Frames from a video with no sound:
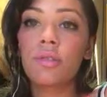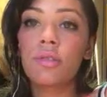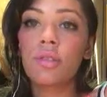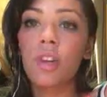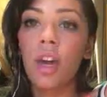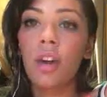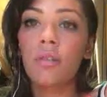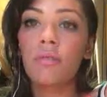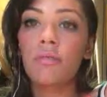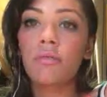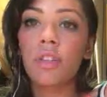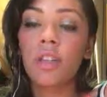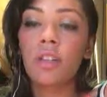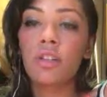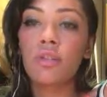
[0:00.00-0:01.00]
Yeah,
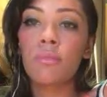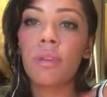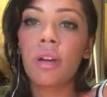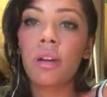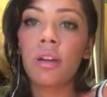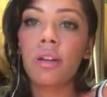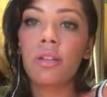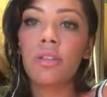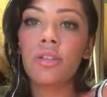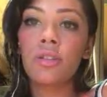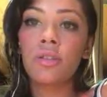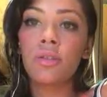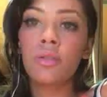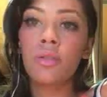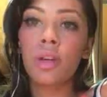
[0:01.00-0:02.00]
we can do better to
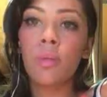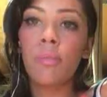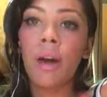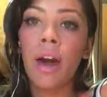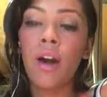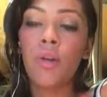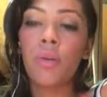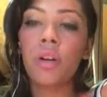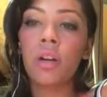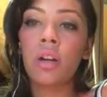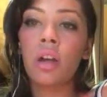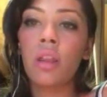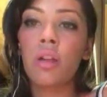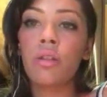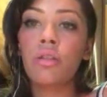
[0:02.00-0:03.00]
empower one
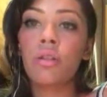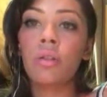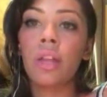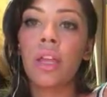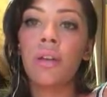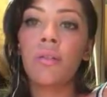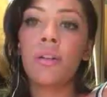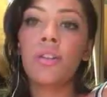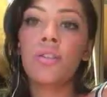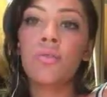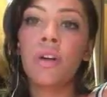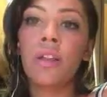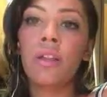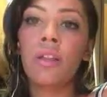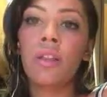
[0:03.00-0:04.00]
another through language
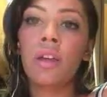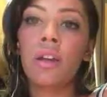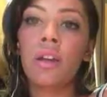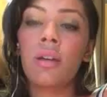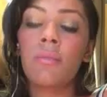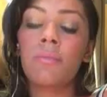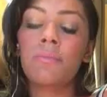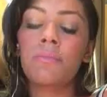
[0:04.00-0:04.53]
rather than